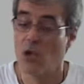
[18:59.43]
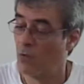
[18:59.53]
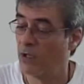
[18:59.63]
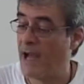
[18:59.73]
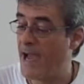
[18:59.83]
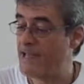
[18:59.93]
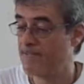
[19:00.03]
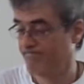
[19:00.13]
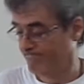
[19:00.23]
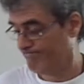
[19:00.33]
Well guys,
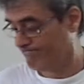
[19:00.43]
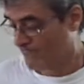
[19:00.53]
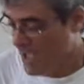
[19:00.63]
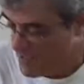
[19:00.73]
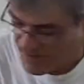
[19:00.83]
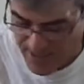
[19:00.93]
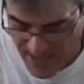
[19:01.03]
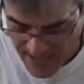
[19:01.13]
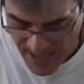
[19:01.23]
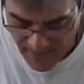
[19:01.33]
this
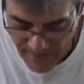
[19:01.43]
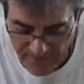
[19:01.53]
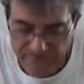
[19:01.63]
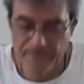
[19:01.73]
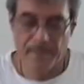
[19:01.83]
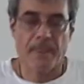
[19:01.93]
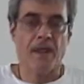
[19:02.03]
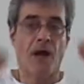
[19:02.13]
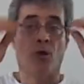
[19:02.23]
is it. I